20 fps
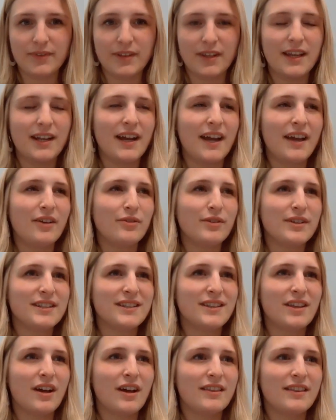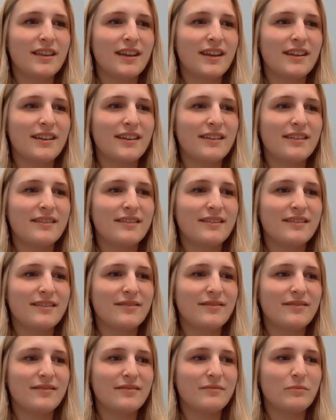And I always thought that
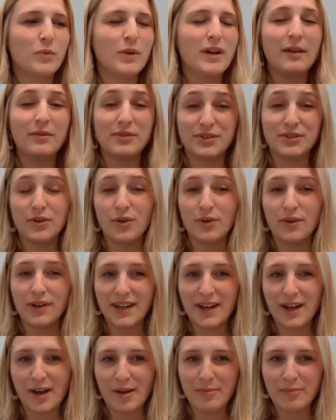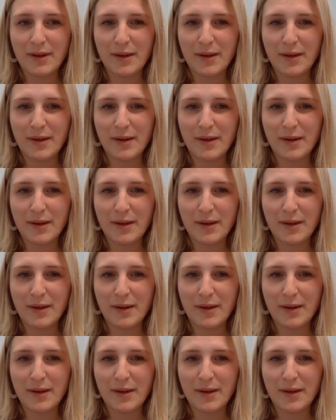when I was growing up,